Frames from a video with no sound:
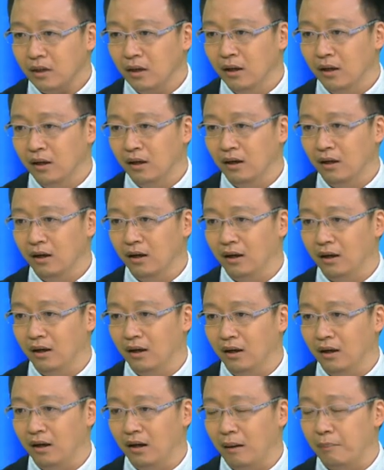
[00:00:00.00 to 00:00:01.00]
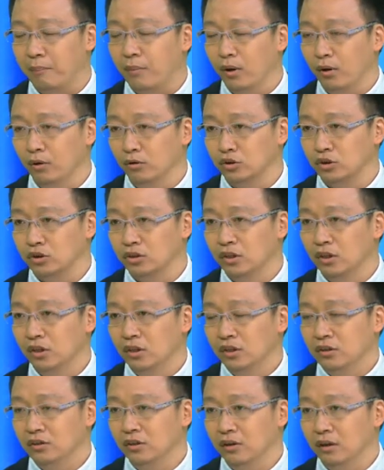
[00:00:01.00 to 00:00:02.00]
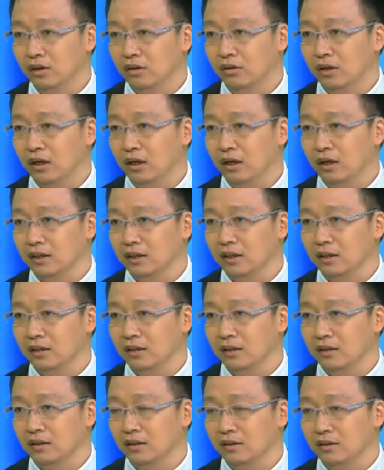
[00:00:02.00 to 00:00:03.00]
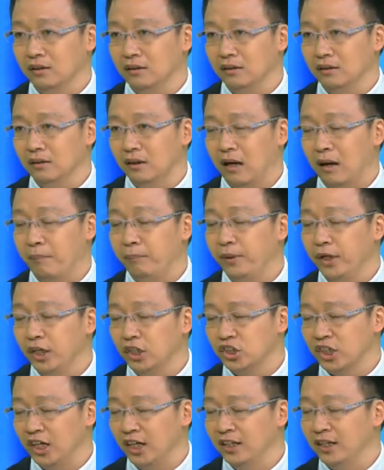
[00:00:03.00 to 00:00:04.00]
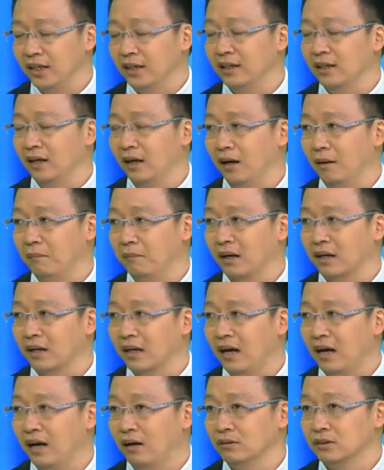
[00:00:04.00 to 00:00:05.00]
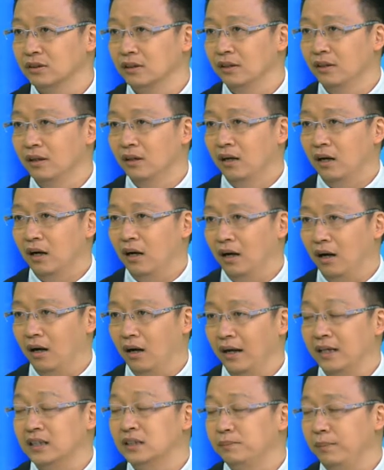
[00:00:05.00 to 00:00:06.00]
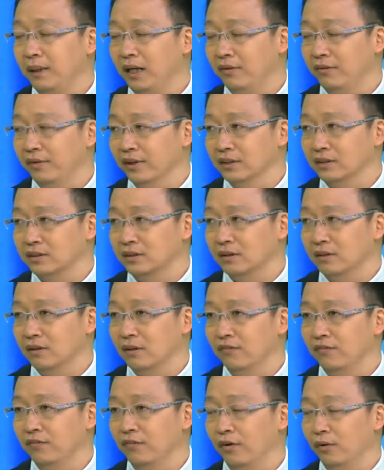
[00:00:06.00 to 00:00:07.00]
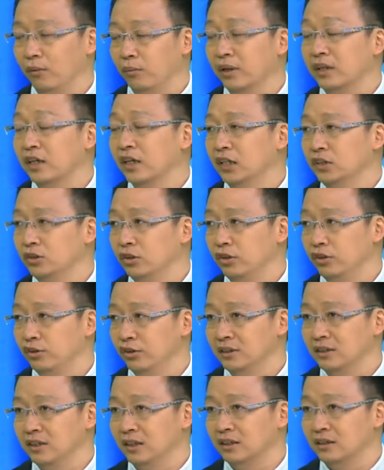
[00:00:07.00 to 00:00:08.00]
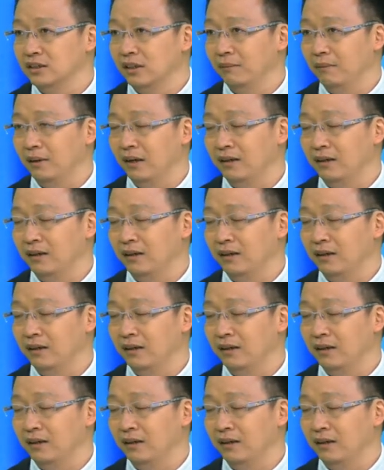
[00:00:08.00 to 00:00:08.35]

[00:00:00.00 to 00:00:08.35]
approach, you know, in appreciating Macau's experience for one country, two system.